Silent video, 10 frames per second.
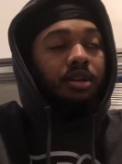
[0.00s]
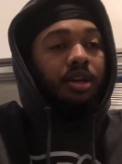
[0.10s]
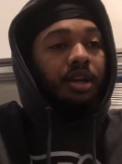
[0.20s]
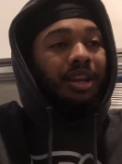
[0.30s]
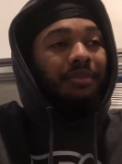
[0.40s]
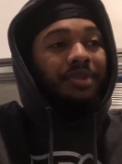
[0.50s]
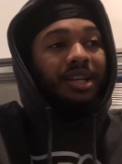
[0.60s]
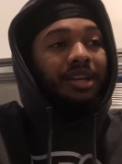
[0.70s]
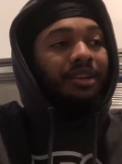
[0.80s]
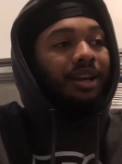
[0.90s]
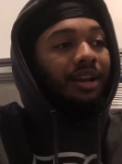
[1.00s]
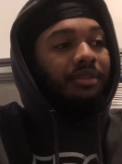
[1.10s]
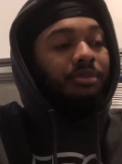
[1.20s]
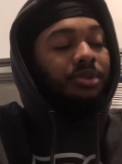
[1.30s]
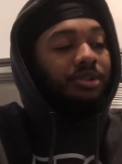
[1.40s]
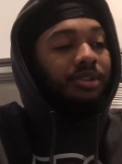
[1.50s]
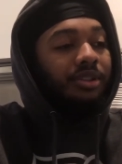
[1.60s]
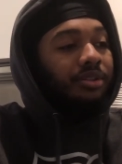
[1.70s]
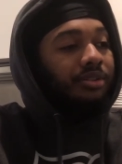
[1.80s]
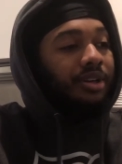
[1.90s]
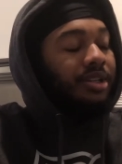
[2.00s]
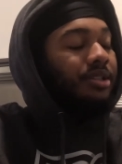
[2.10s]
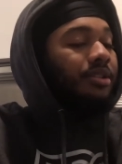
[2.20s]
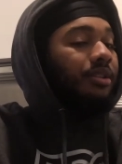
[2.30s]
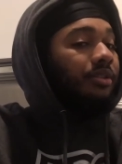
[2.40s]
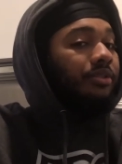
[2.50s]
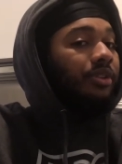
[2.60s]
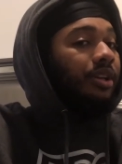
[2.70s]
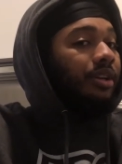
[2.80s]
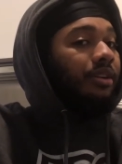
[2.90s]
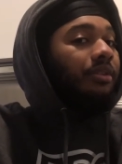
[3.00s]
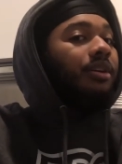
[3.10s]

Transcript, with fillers: And I'm taking a lot of crazy stuff right now.